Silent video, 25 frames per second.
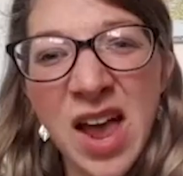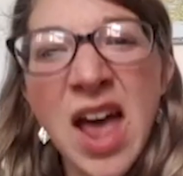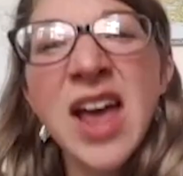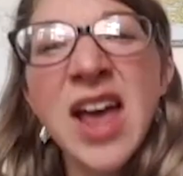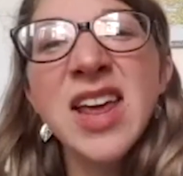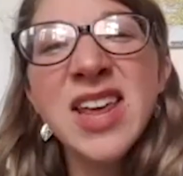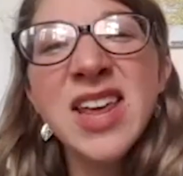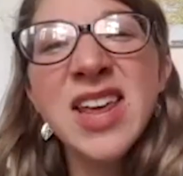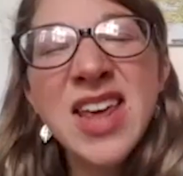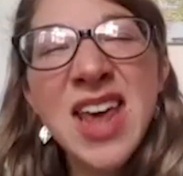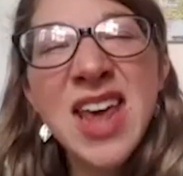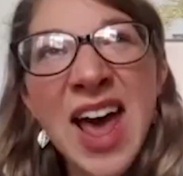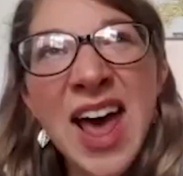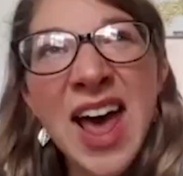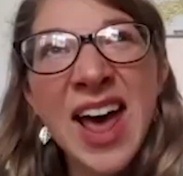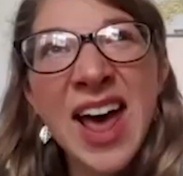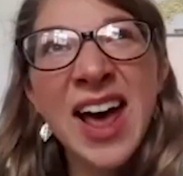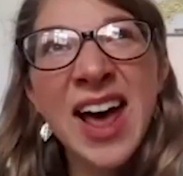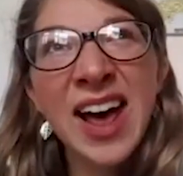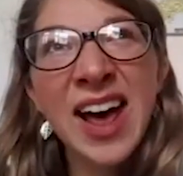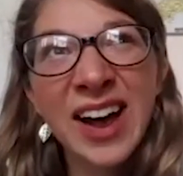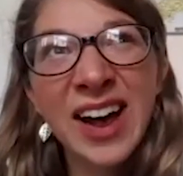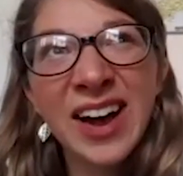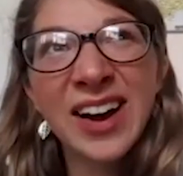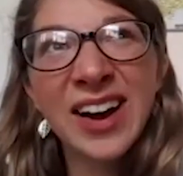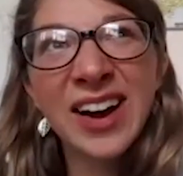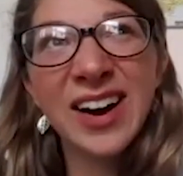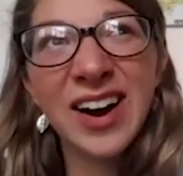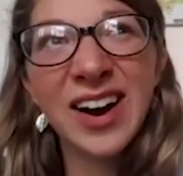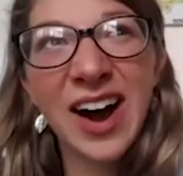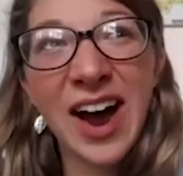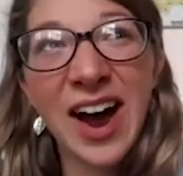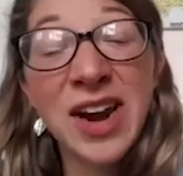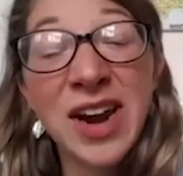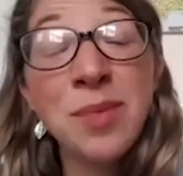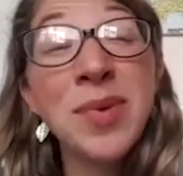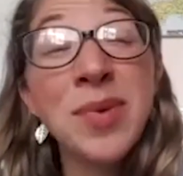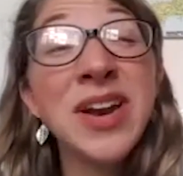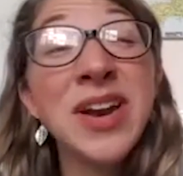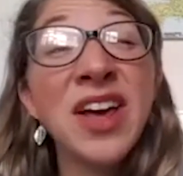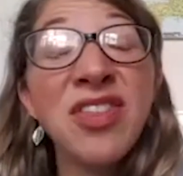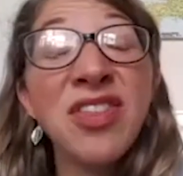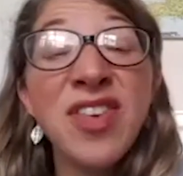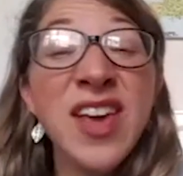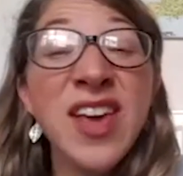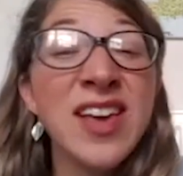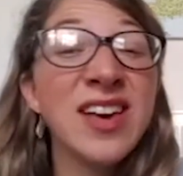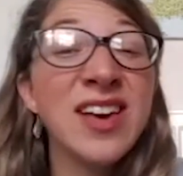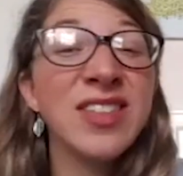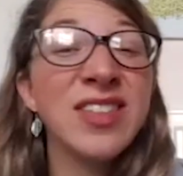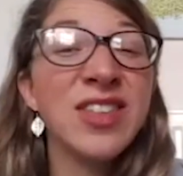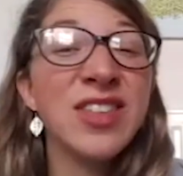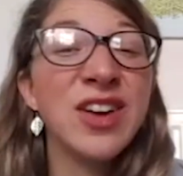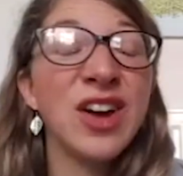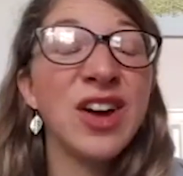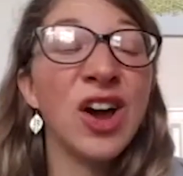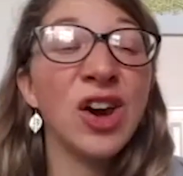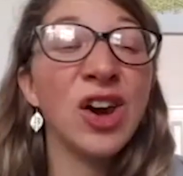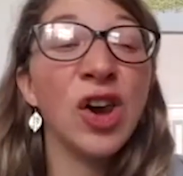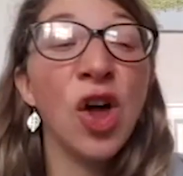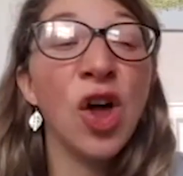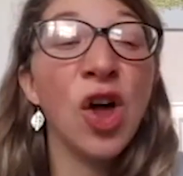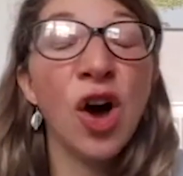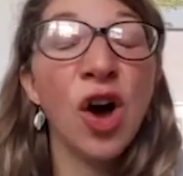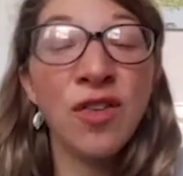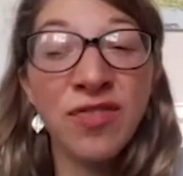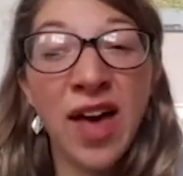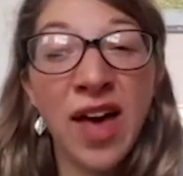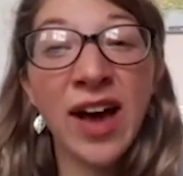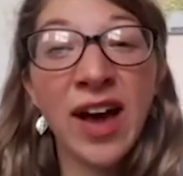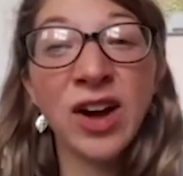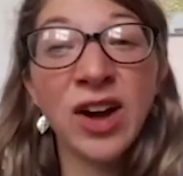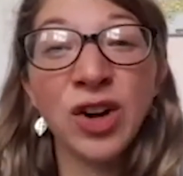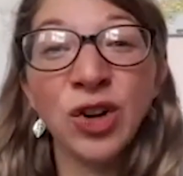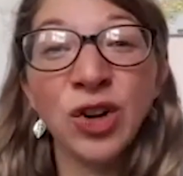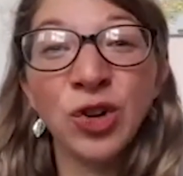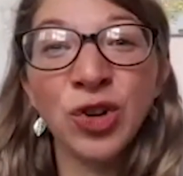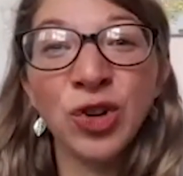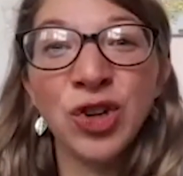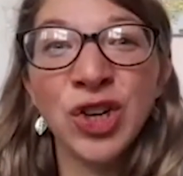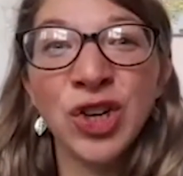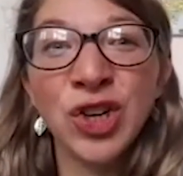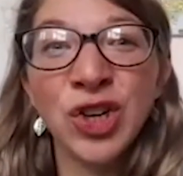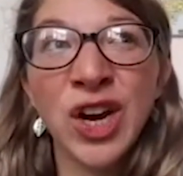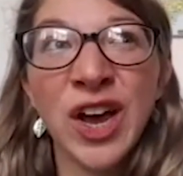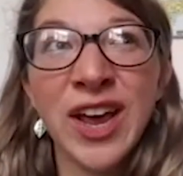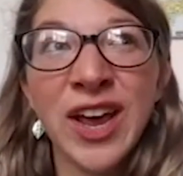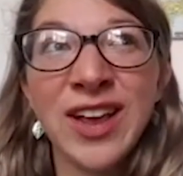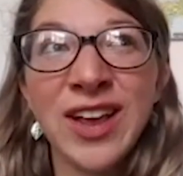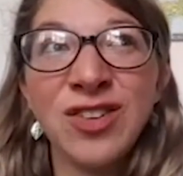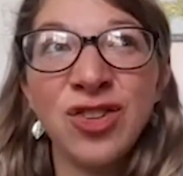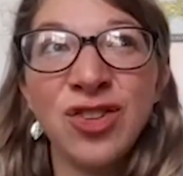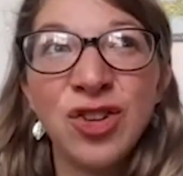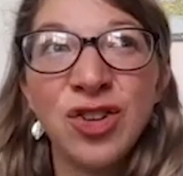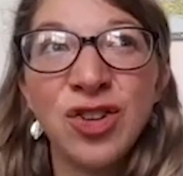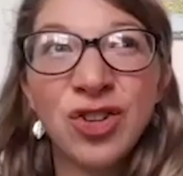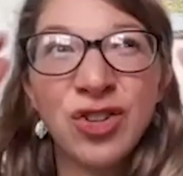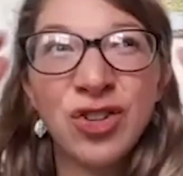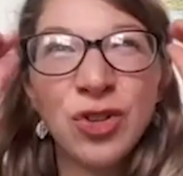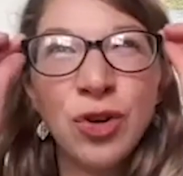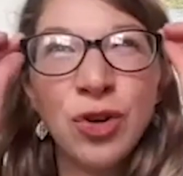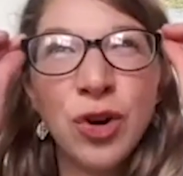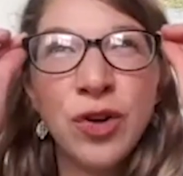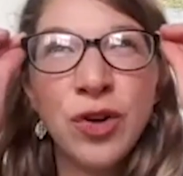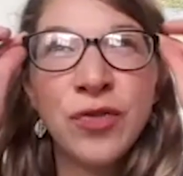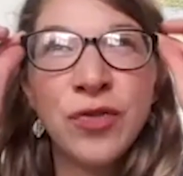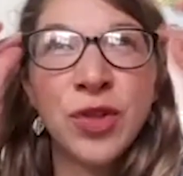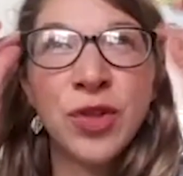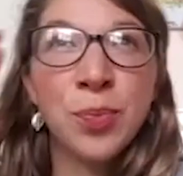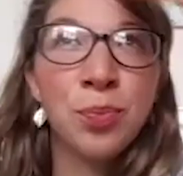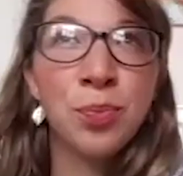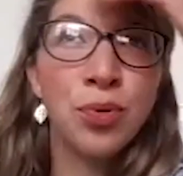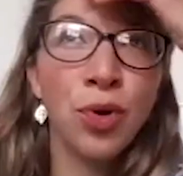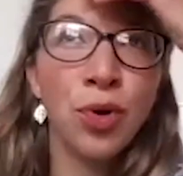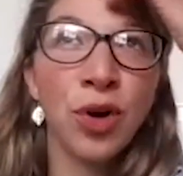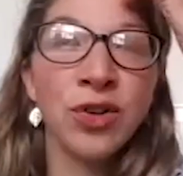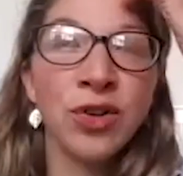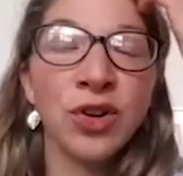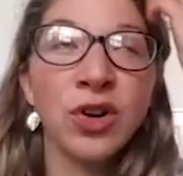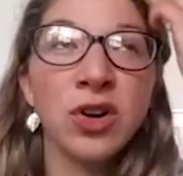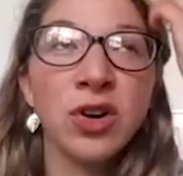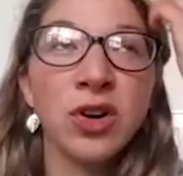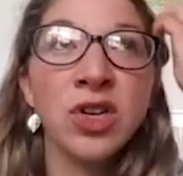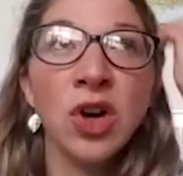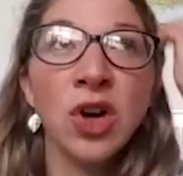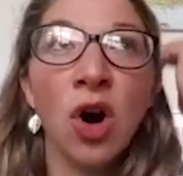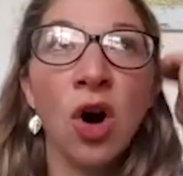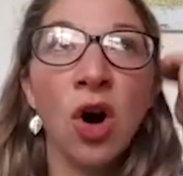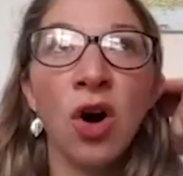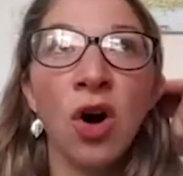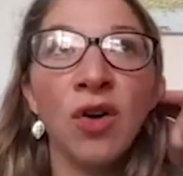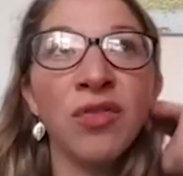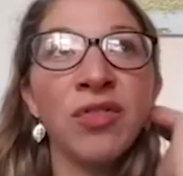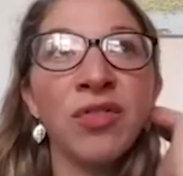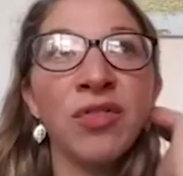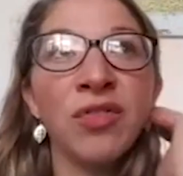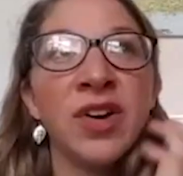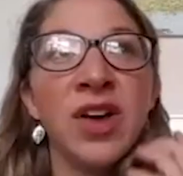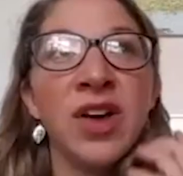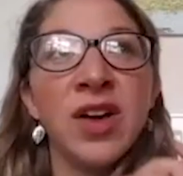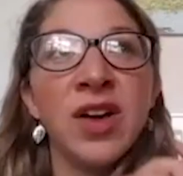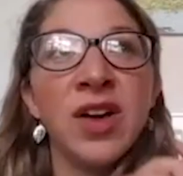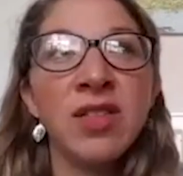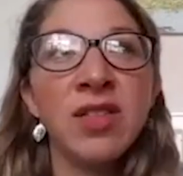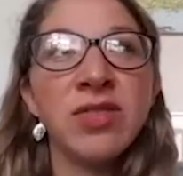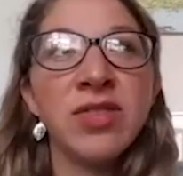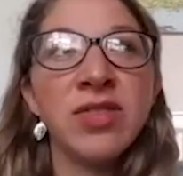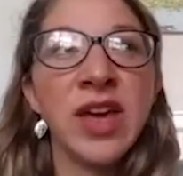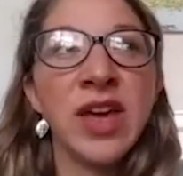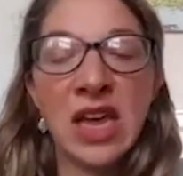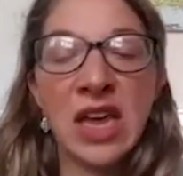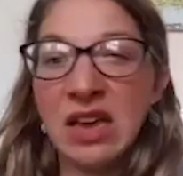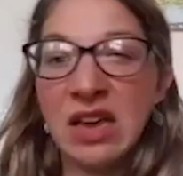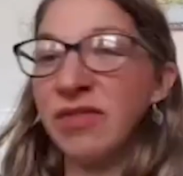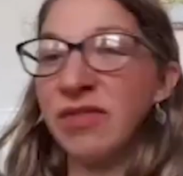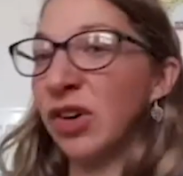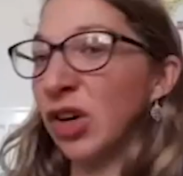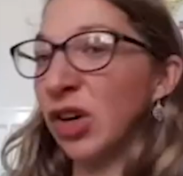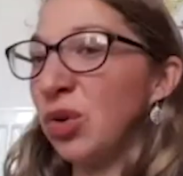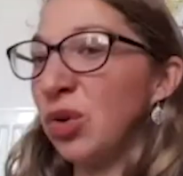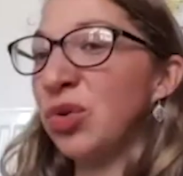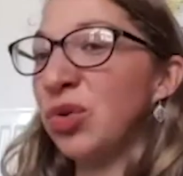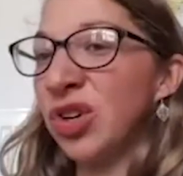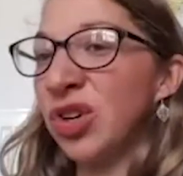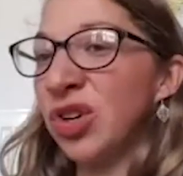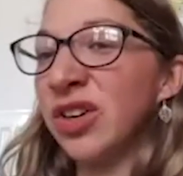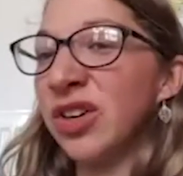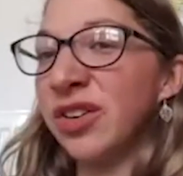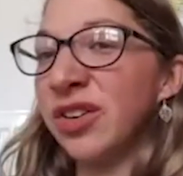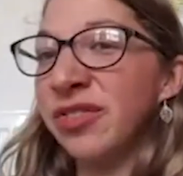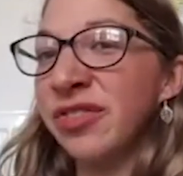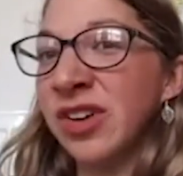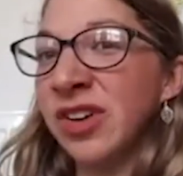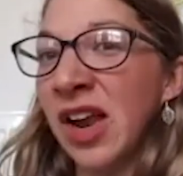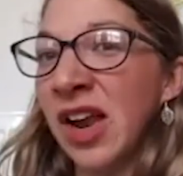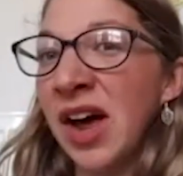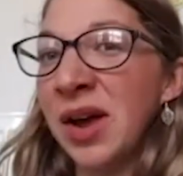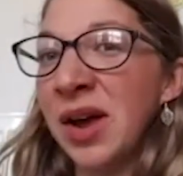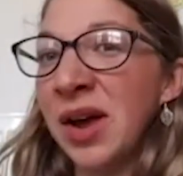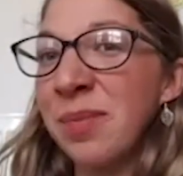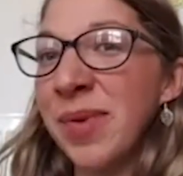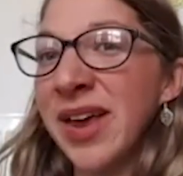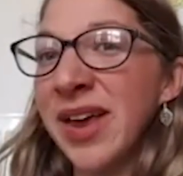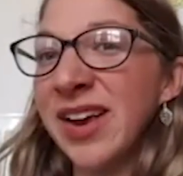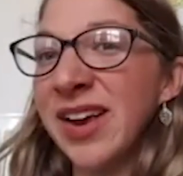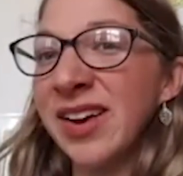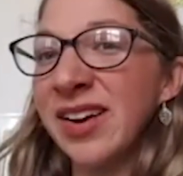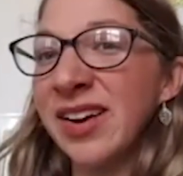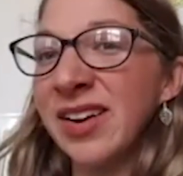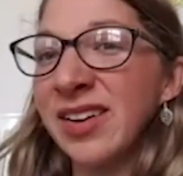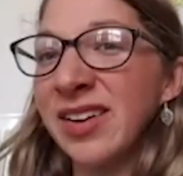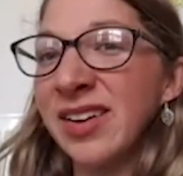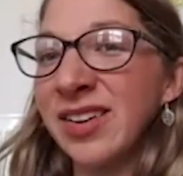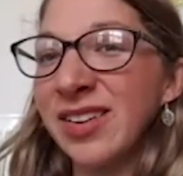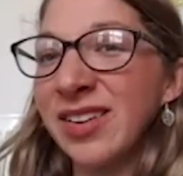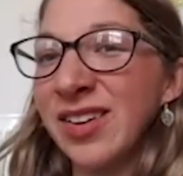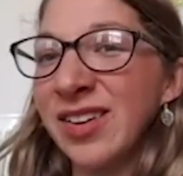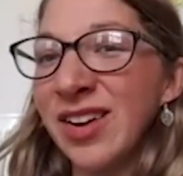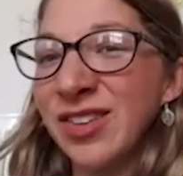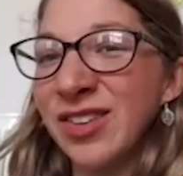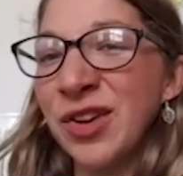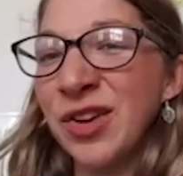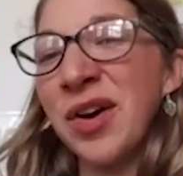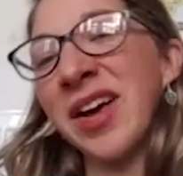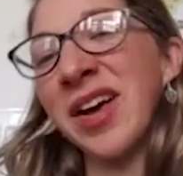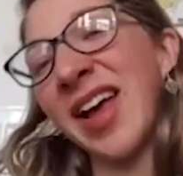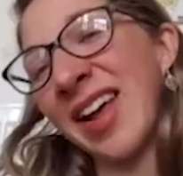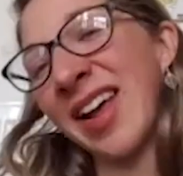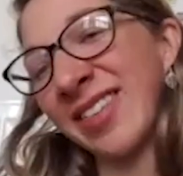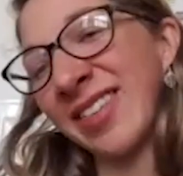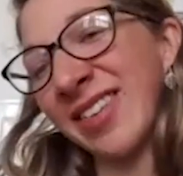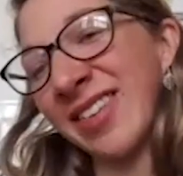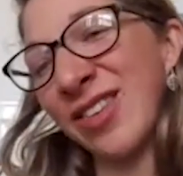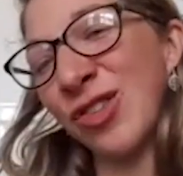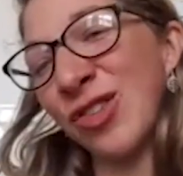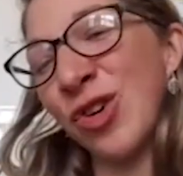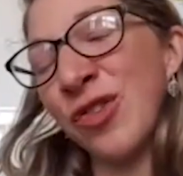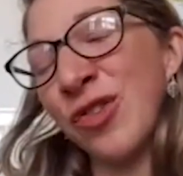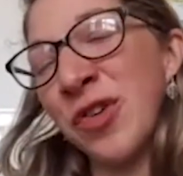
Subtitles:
Yeah. And I mean, I think that a lot of that culture is just sort of the product of the evolution of climbing. So I guess I sort of